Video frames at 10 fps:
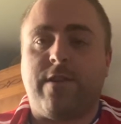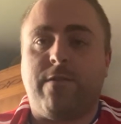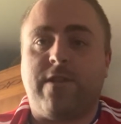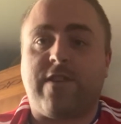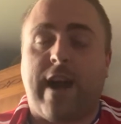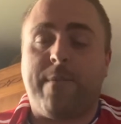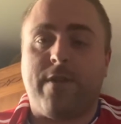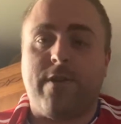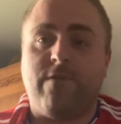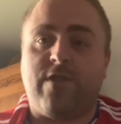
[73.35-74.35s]
to the Sky
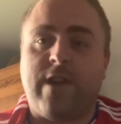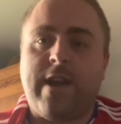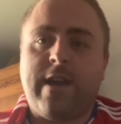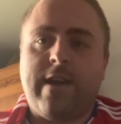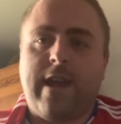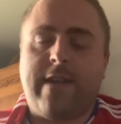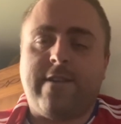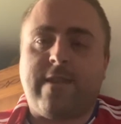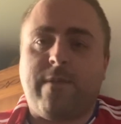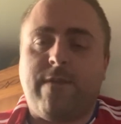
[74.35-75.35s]
Blues in the
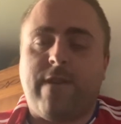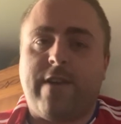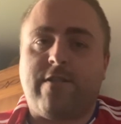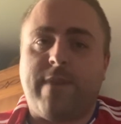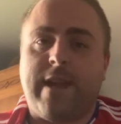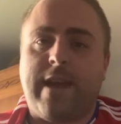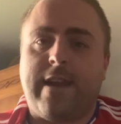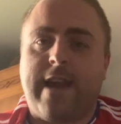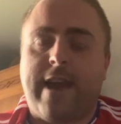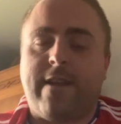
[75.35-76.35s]
71st minute.
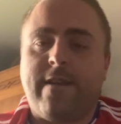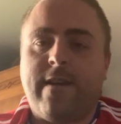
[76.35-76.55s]
And then,